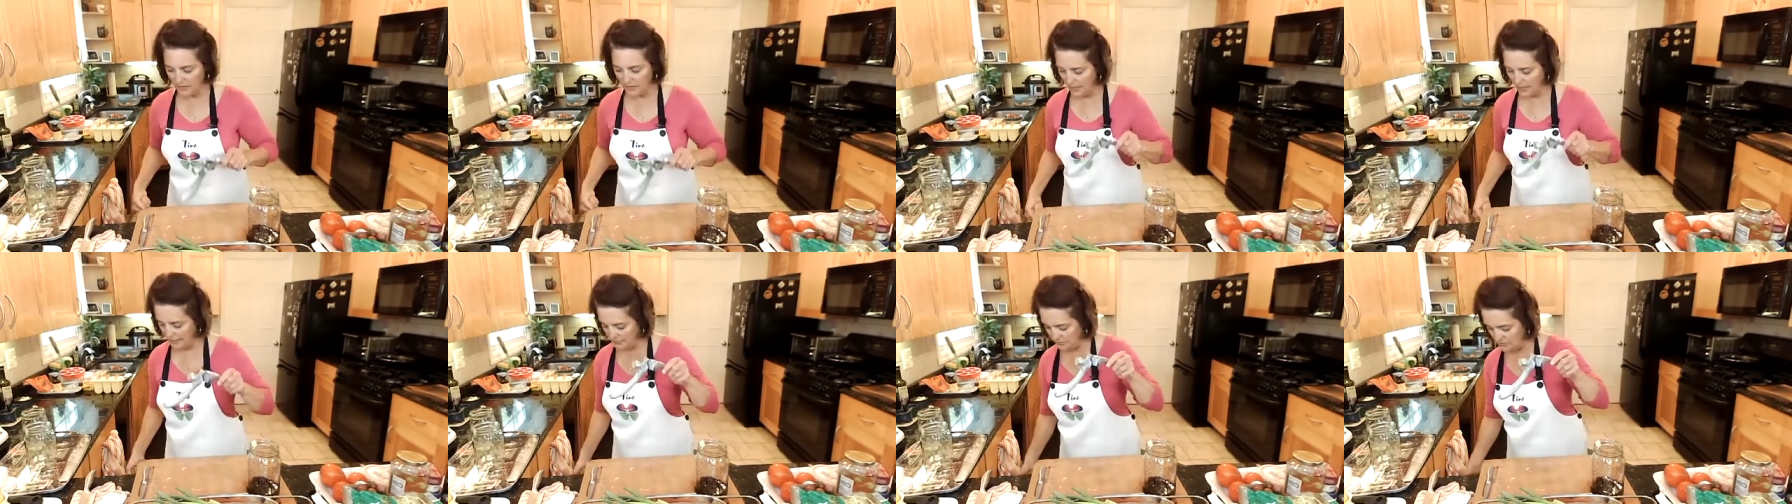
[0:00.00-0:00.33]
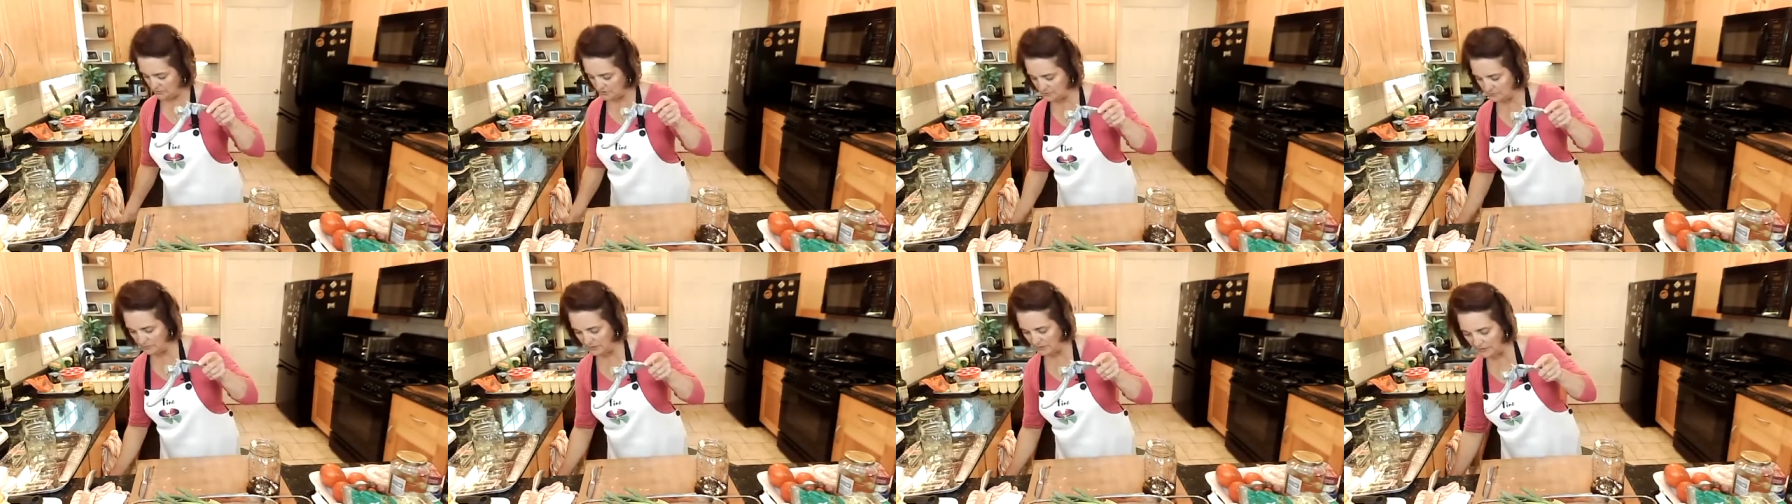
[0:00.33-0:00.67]
I
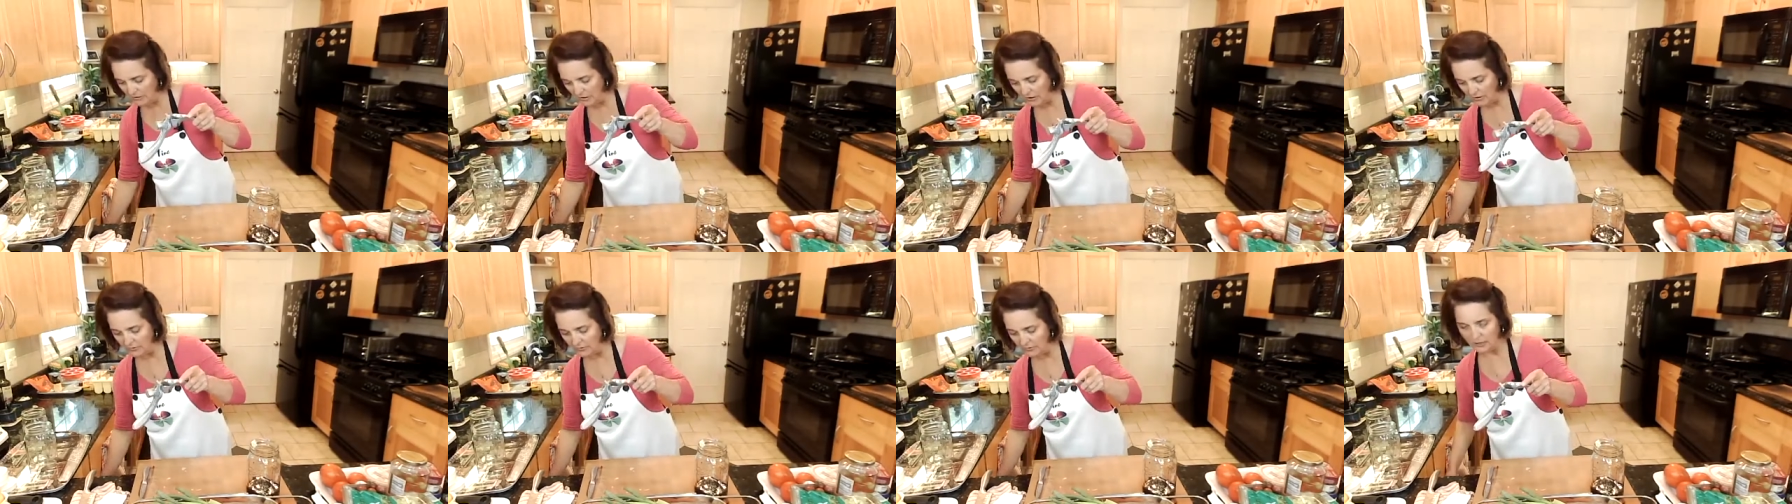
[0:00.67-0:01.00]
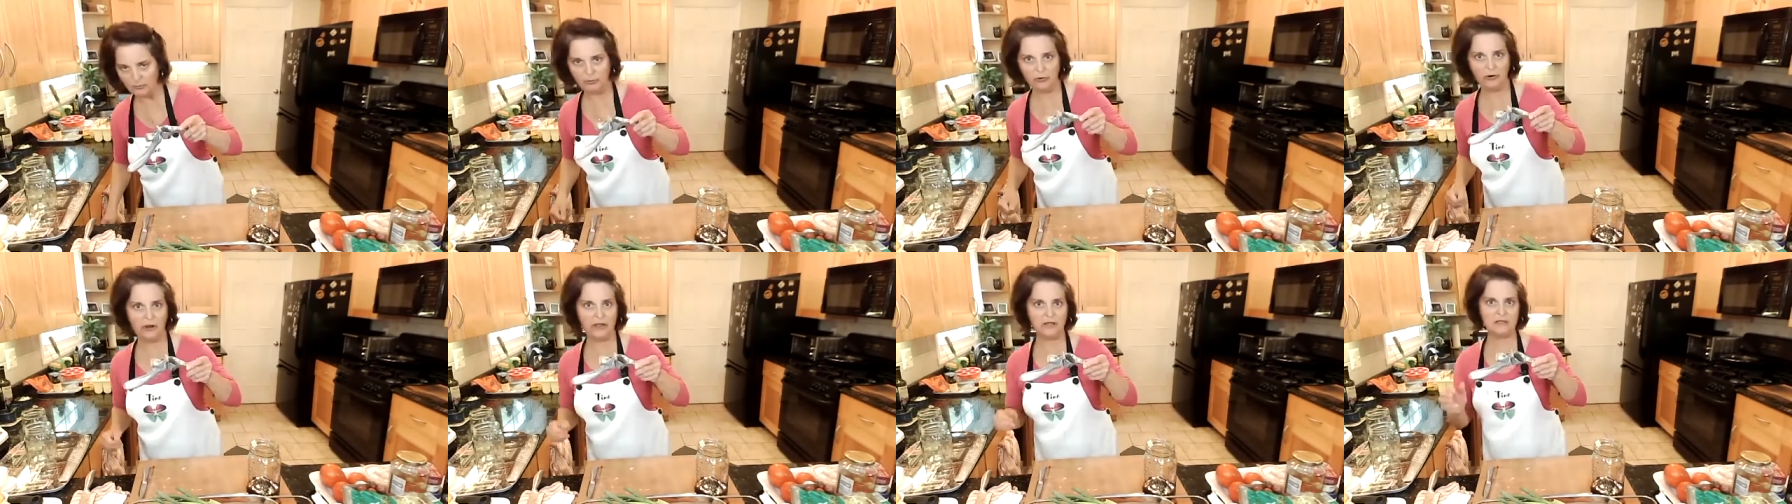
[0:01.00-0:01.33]
use my garlic
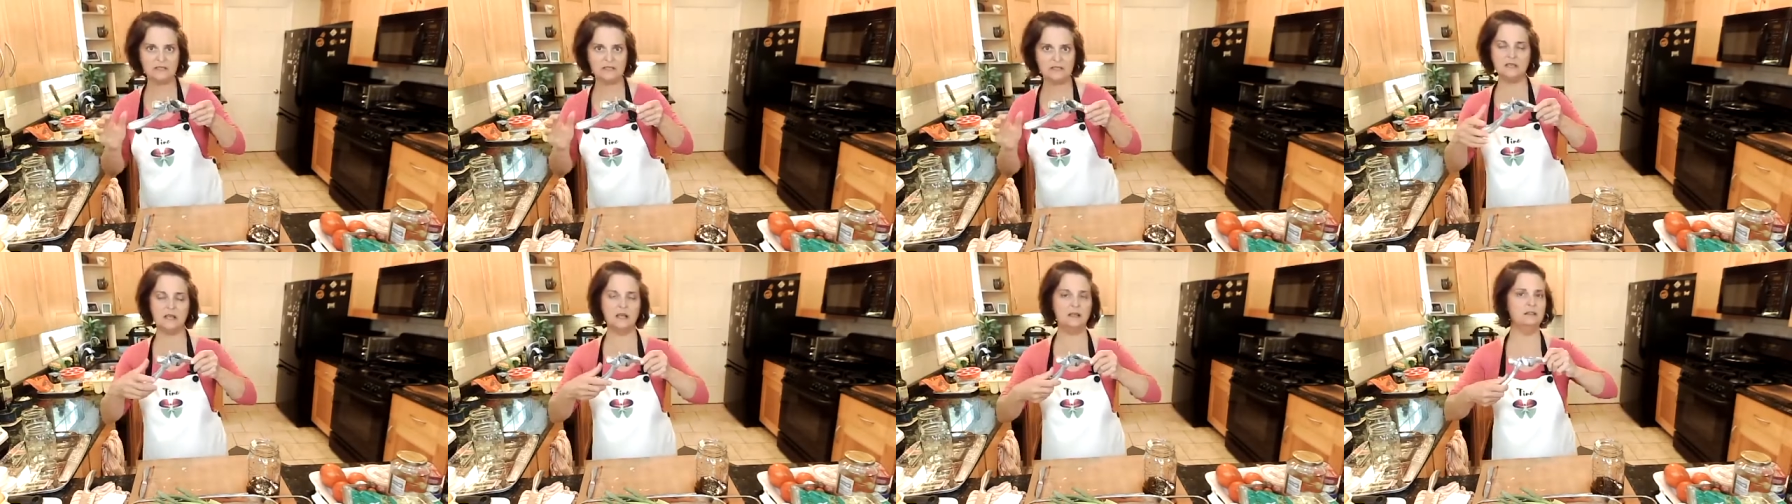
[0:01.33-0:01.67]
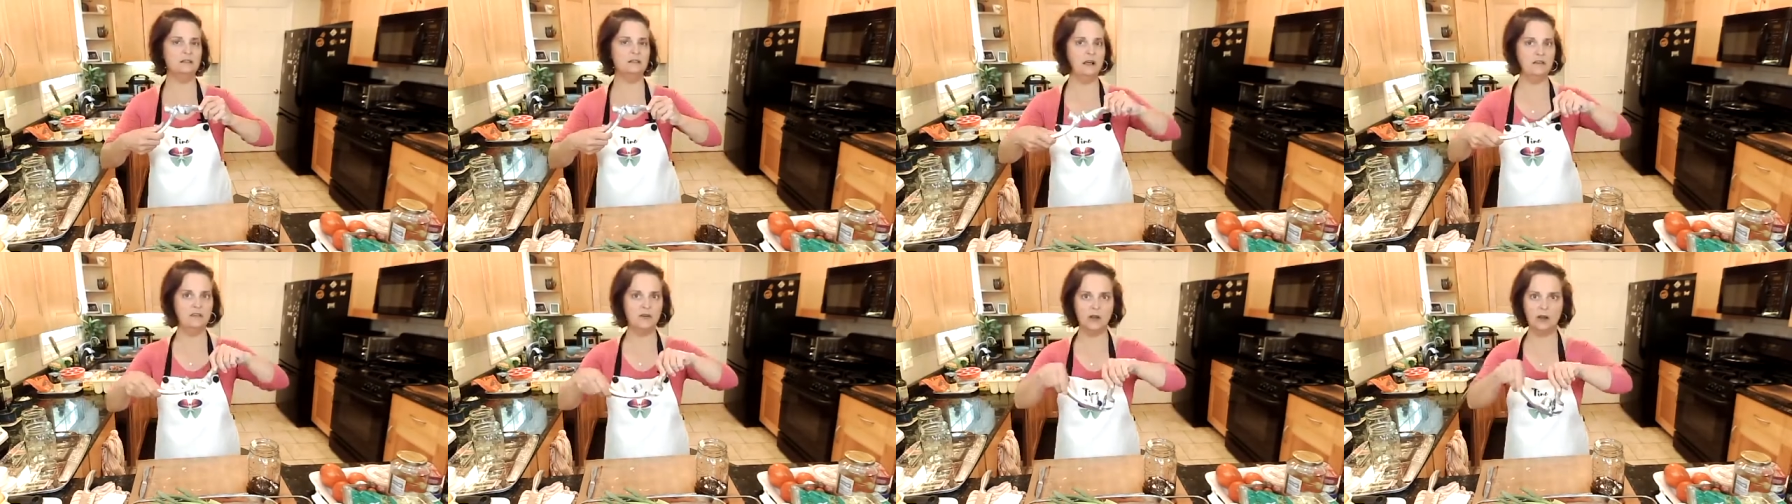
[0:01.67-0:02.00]
press. I
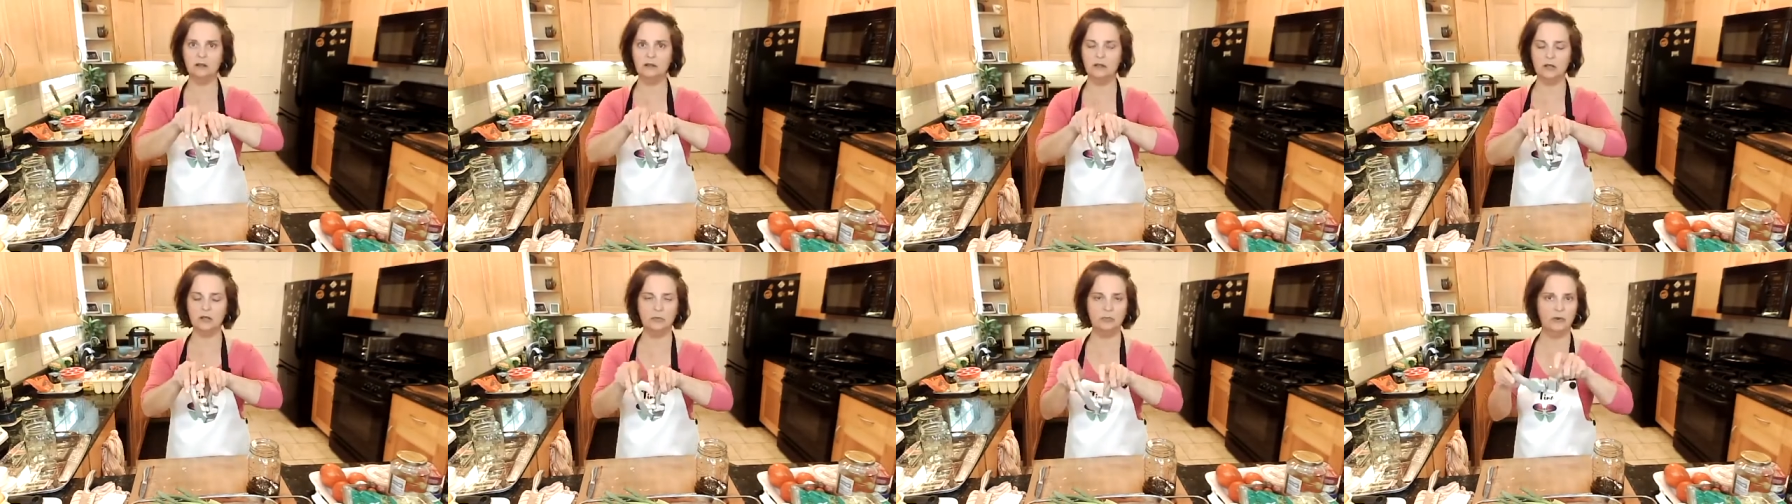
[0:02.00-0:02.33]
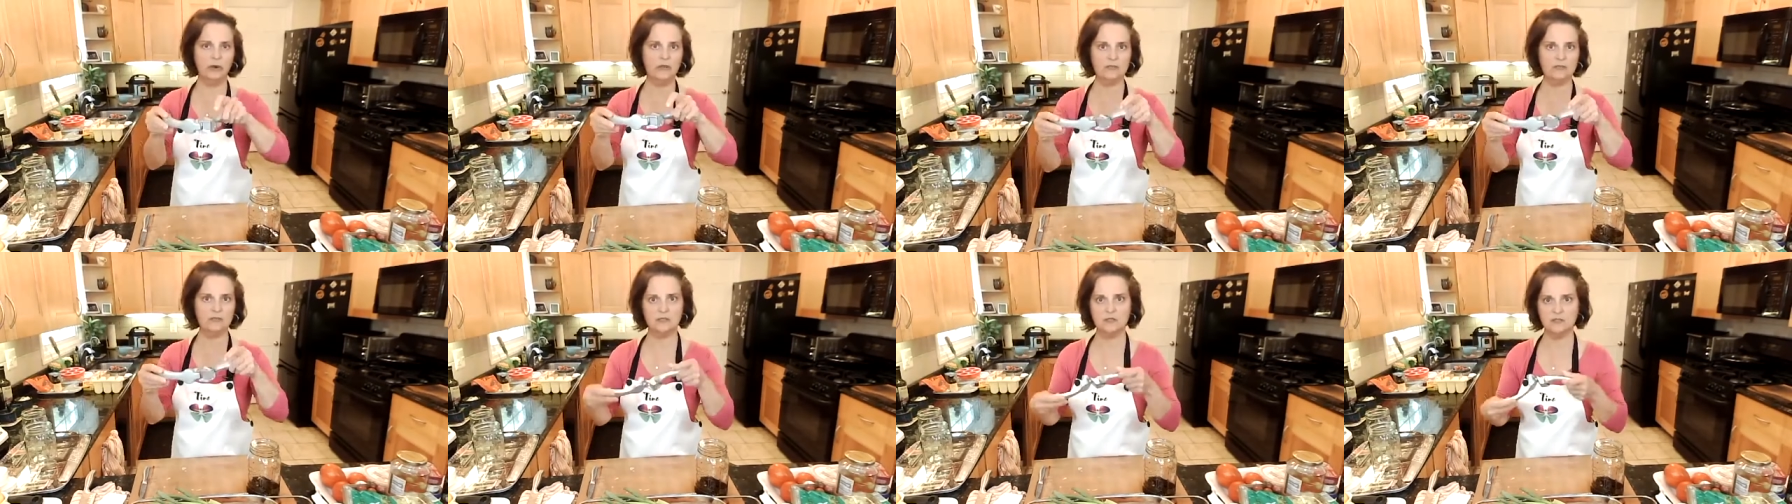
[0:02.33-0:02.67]
love a garlic
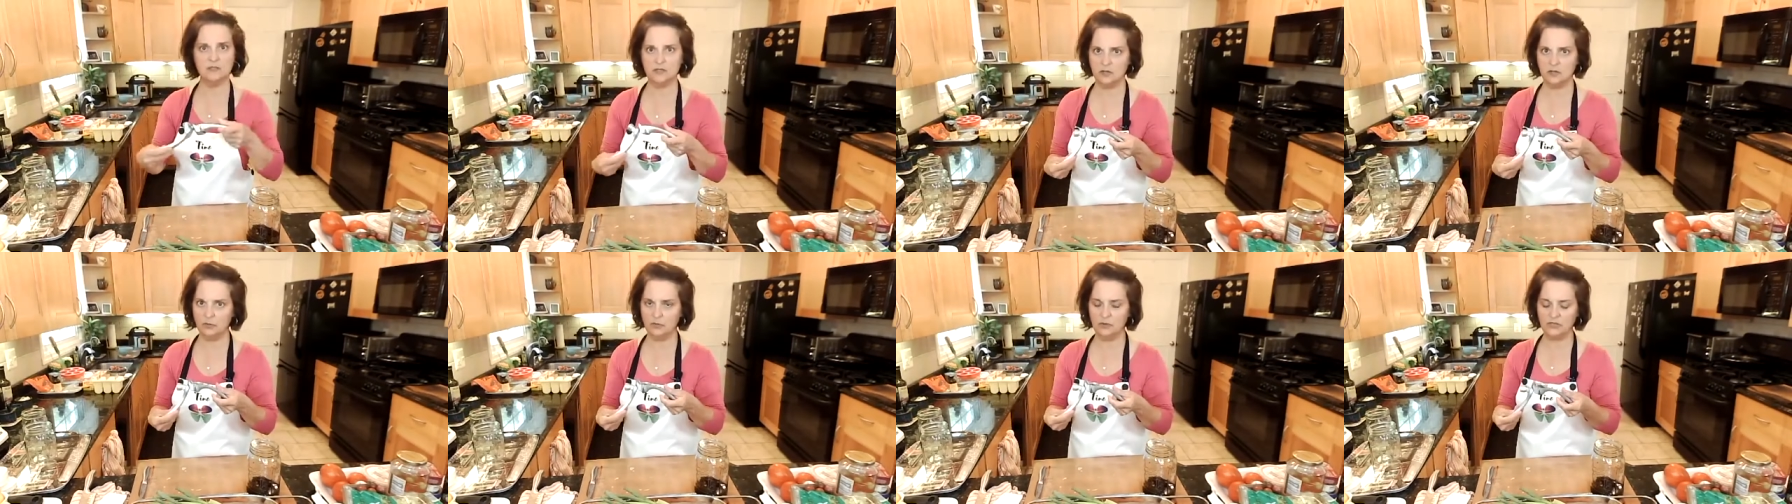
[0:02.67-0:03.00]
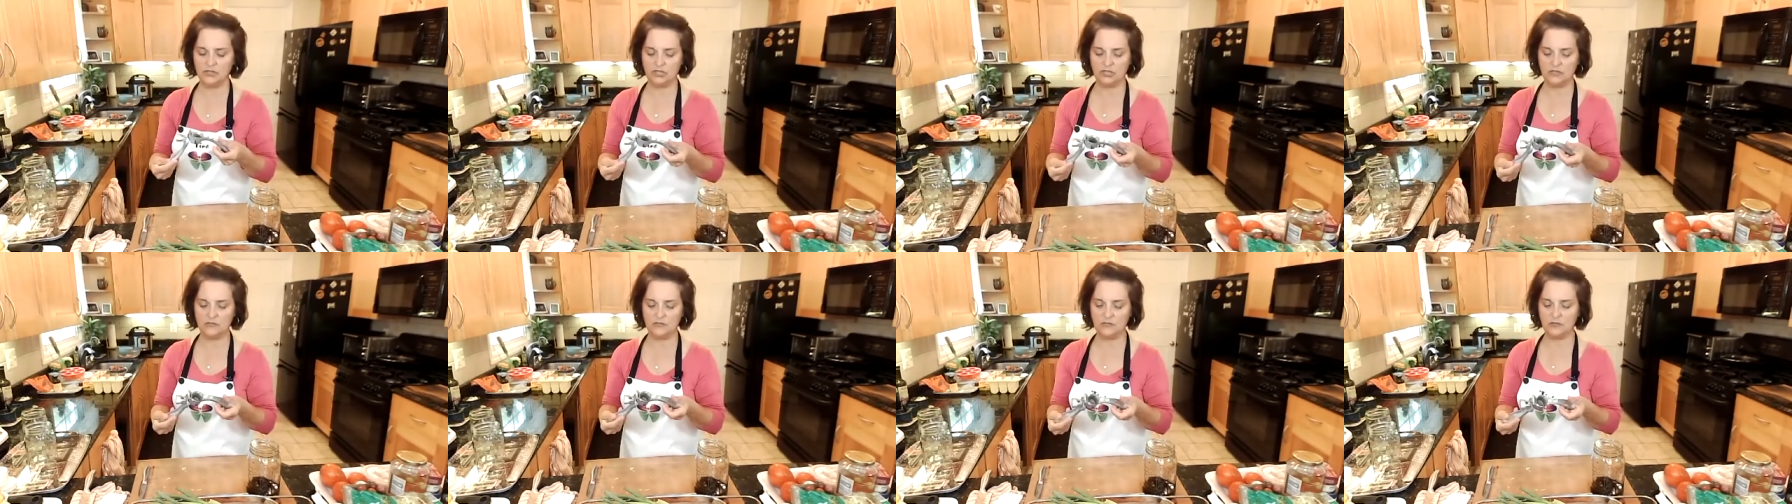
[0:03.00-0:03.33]
press, it's so
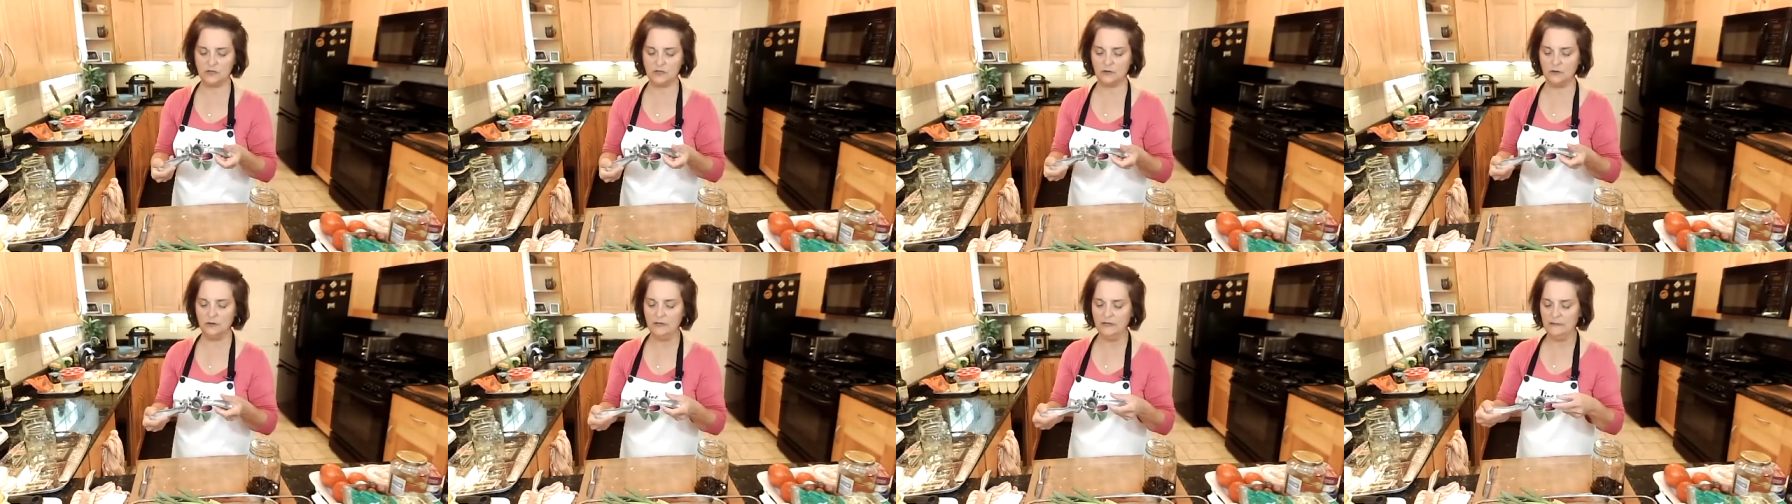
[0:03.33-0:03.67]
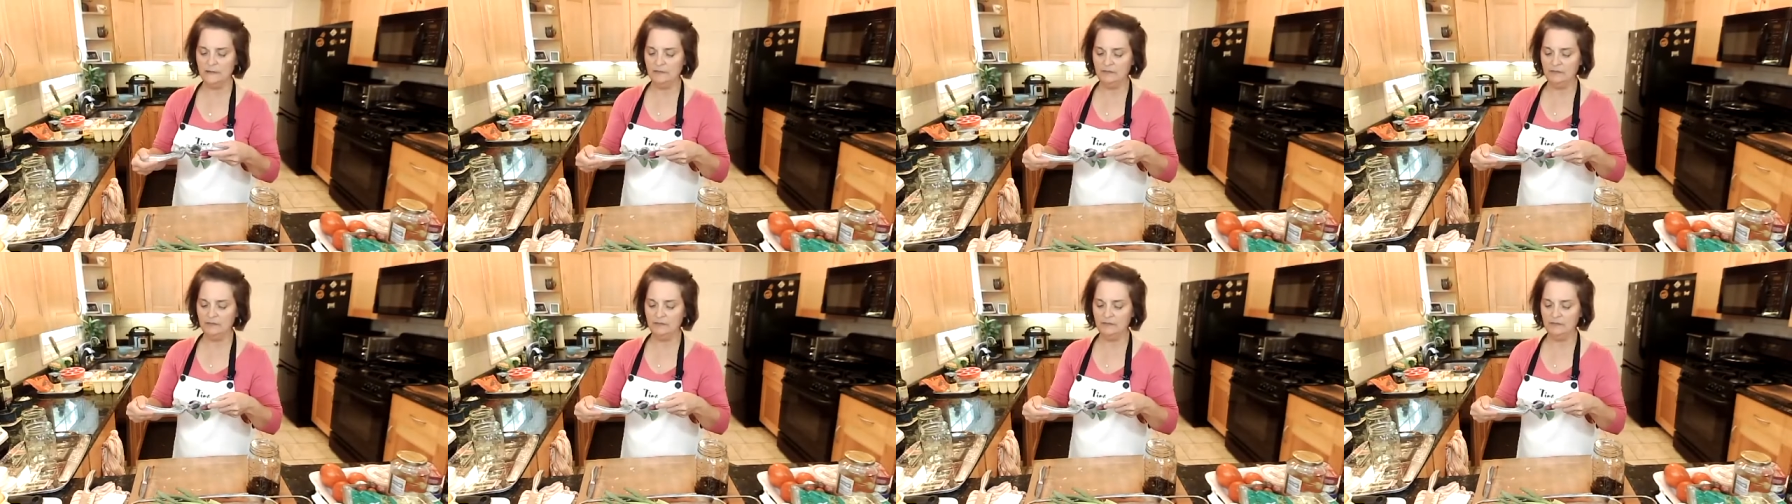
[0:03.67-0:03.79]
much easier.